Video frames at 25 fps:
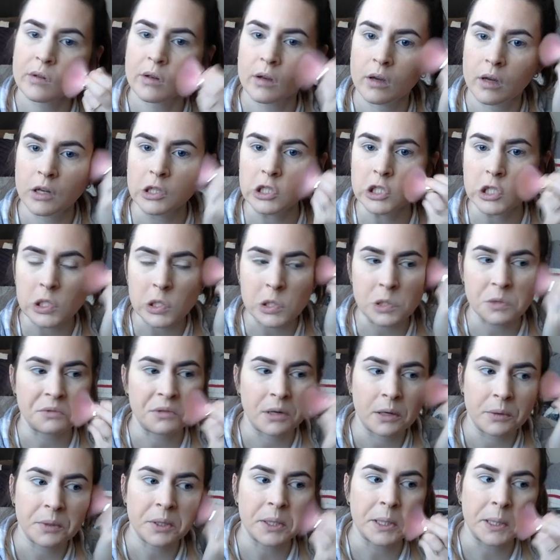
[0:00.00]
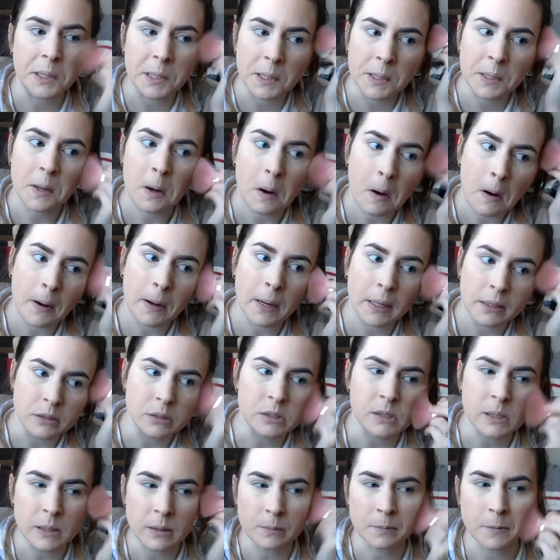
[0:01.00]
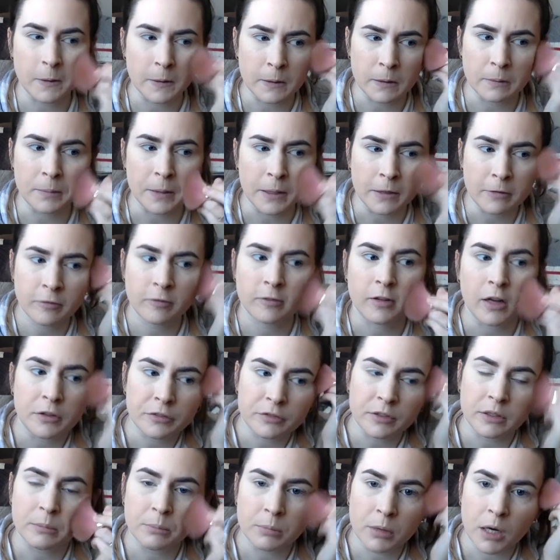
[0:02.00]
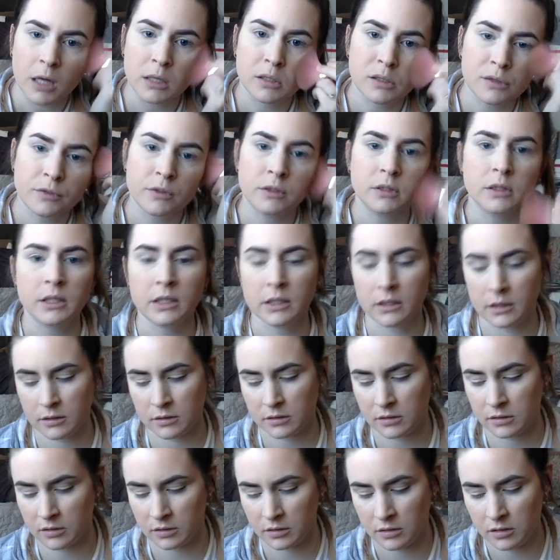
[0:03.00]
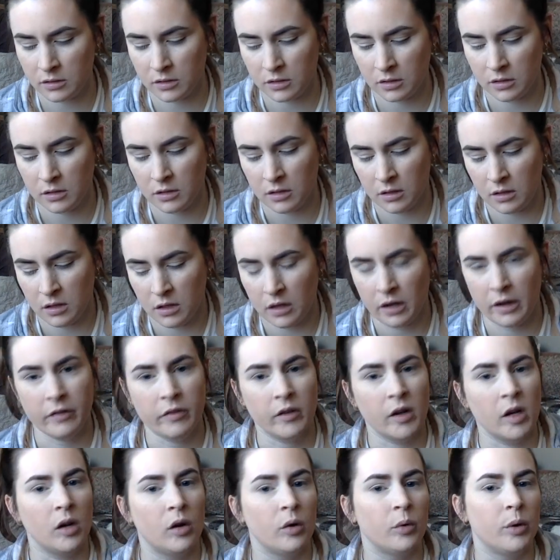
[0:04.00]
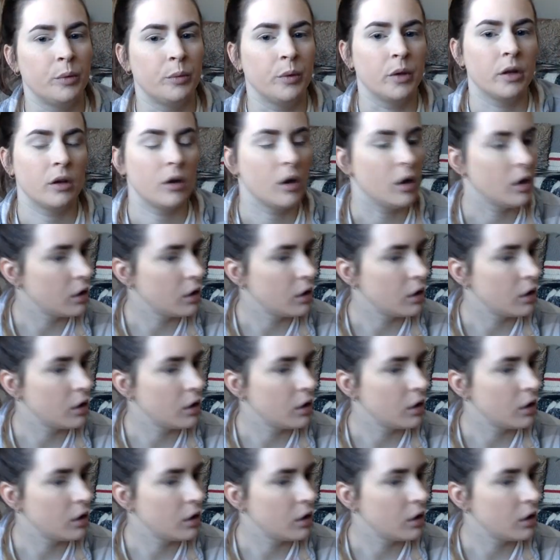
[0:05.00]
And just around here. And I use like a pretty big fluffy brush for this. And then I go in with a